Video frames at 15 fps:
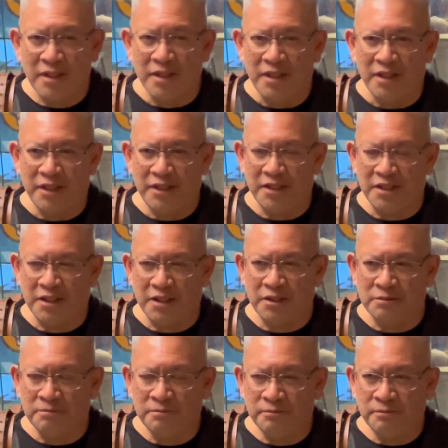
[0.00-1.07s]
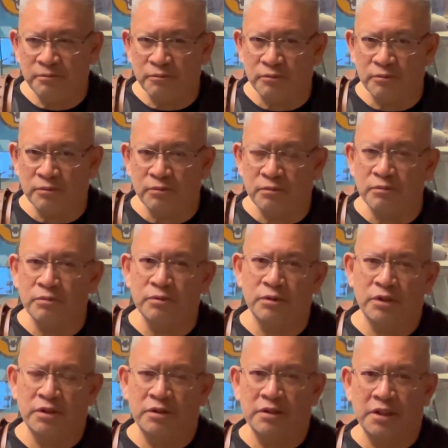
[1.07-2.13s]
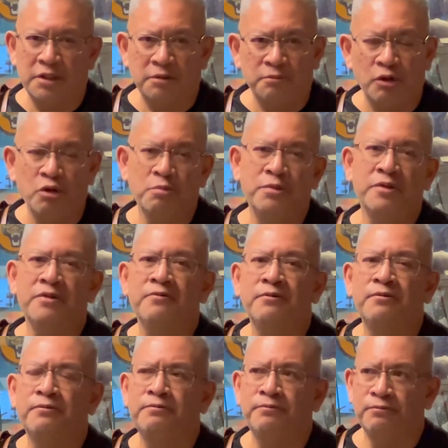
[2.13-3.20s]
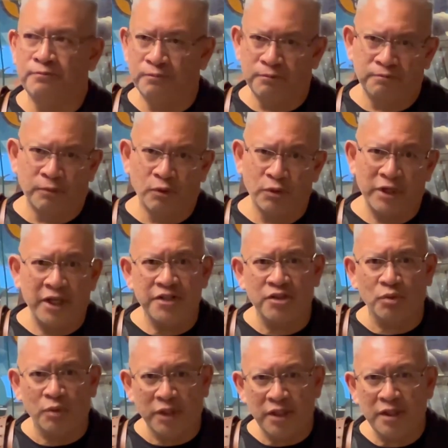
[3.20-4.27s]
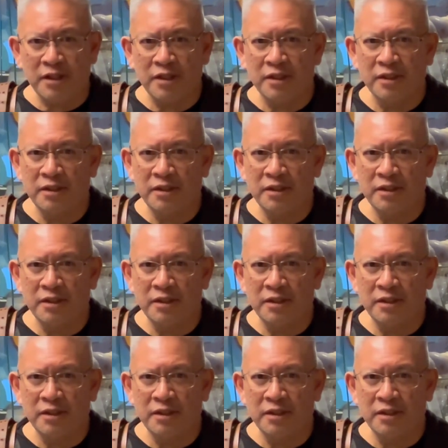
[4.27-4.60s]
and we're open 4 days a week.